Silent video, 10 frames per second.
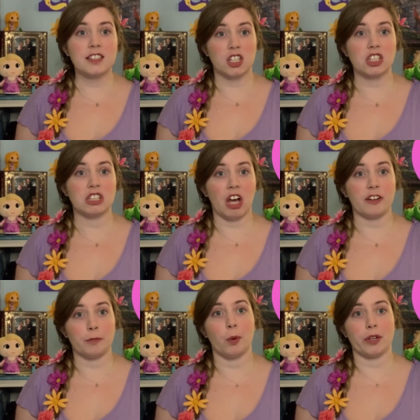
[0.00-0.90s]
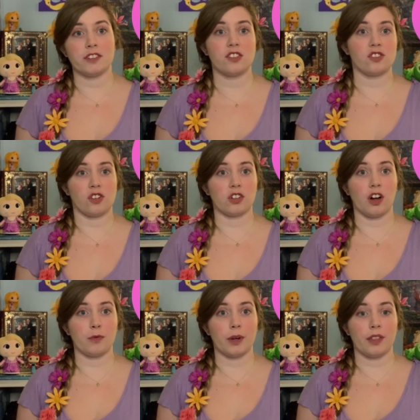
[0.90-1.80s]
a lot of points to start off
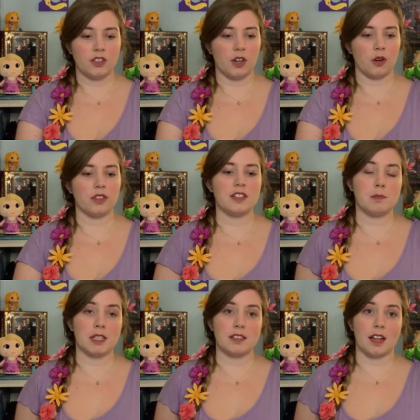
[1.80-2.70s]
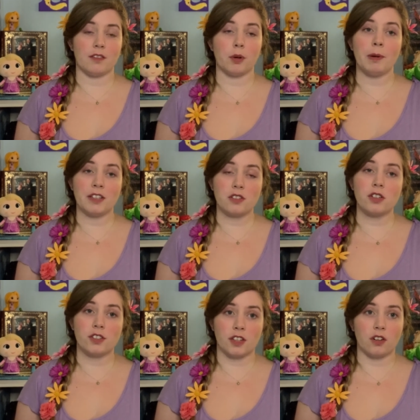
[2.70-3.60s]
with. So this means that Rapunzel
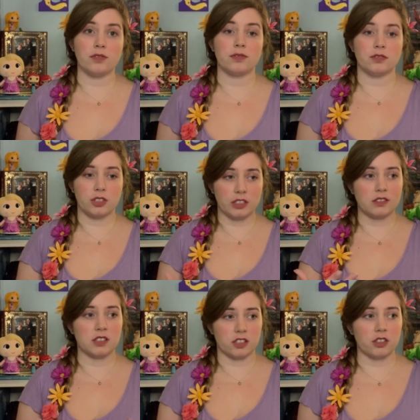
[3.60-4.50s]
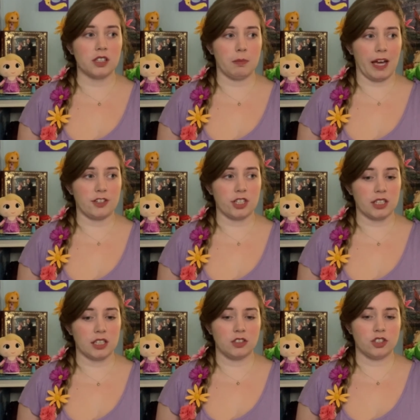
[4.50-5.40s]
herself it's literally magic.
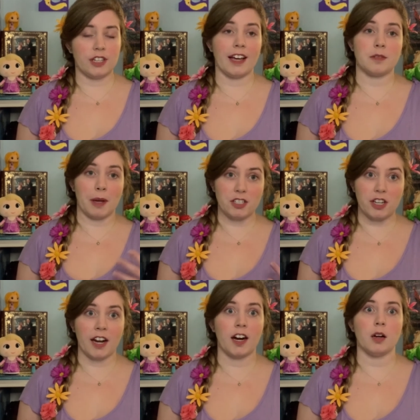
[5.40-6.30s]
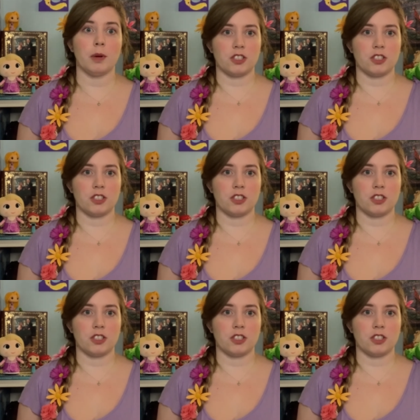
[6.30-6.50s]
She has magic hair, but